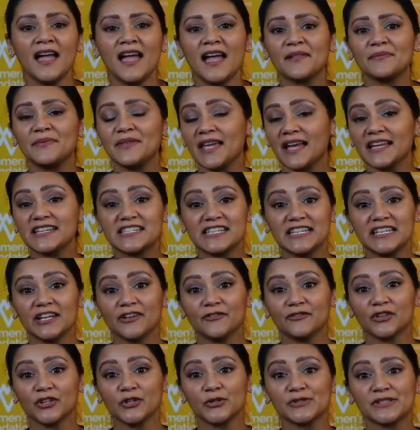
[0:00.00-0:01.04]
The idea of
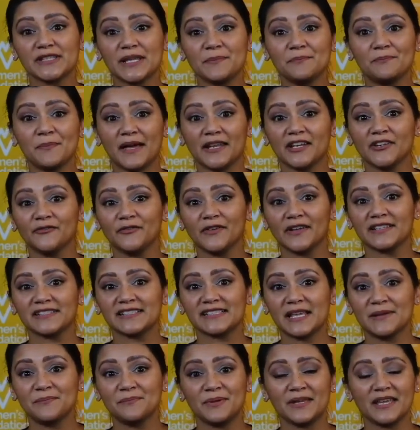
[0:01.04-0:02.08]
losing benefits
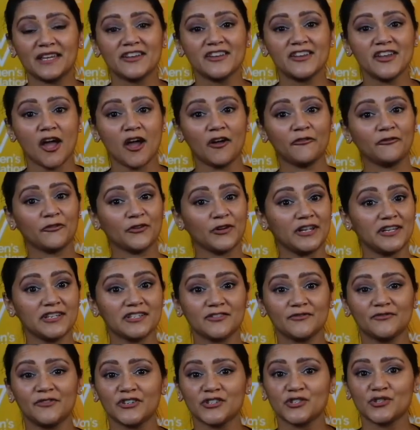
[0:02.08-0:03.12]
can be enough for
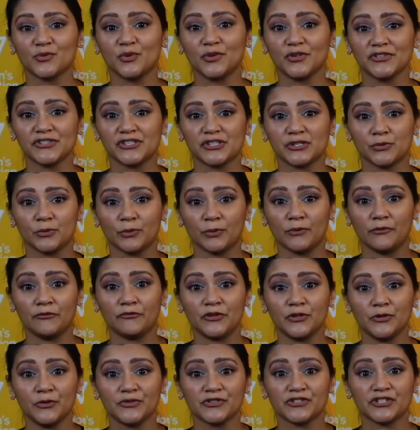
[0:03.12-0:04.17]
individuals to
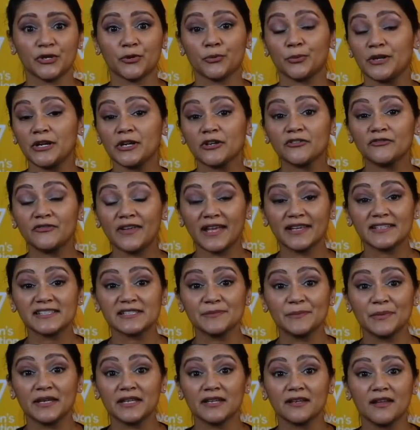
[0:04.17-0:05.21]
refuse career
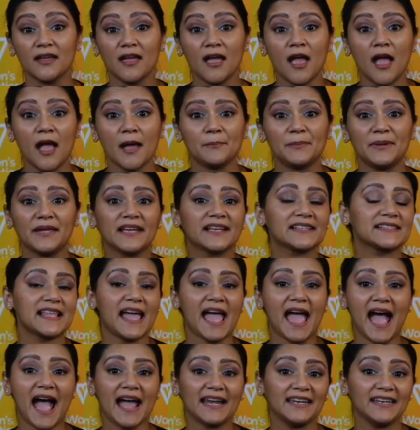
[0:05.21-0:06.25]
advancement because the
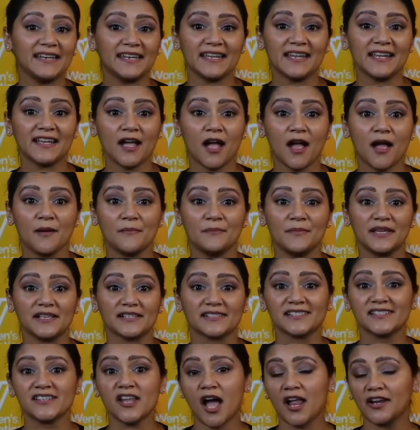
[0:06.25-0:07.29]
added income is
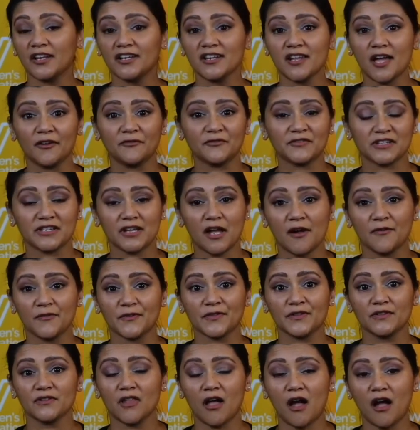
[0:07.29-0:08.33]
not enough to cover the
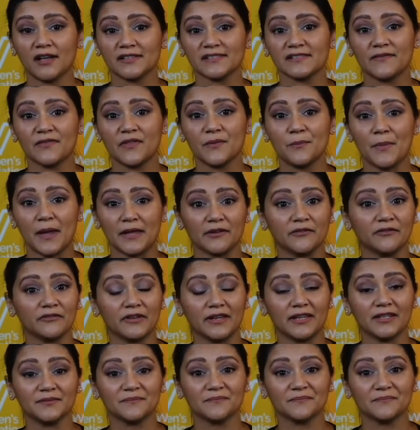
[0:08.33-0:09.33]
loss of the benefit.